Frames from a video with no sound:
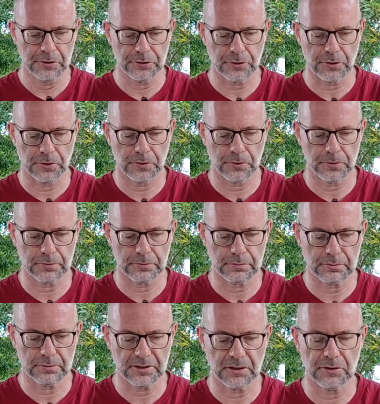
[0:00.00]
So
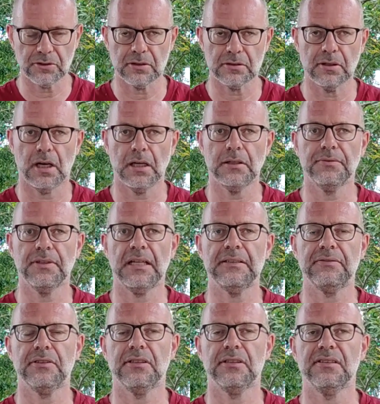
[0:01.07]
there's a lot of
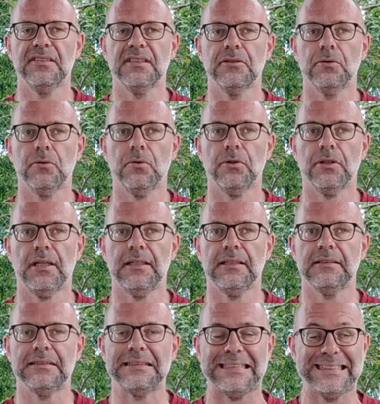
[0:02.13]
evidence in the
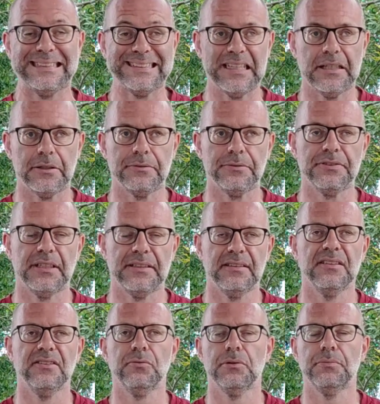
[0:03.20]
Quran itself that
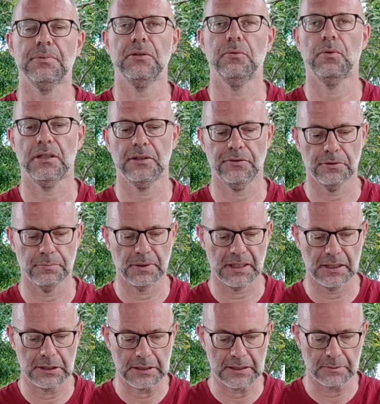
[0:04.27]
this will be one of the
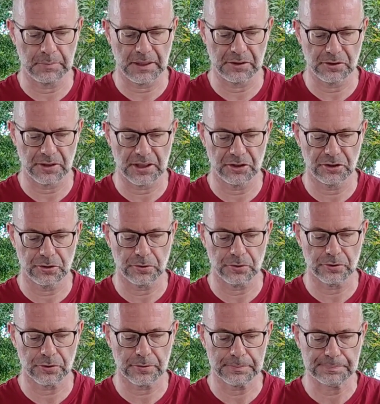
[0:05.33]
major
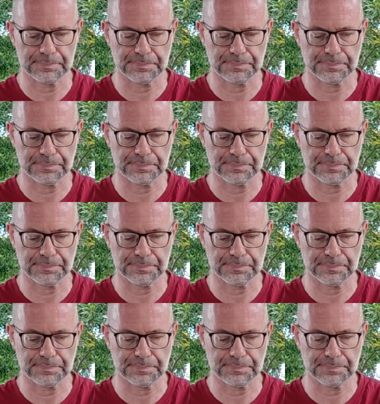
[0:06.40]
issues.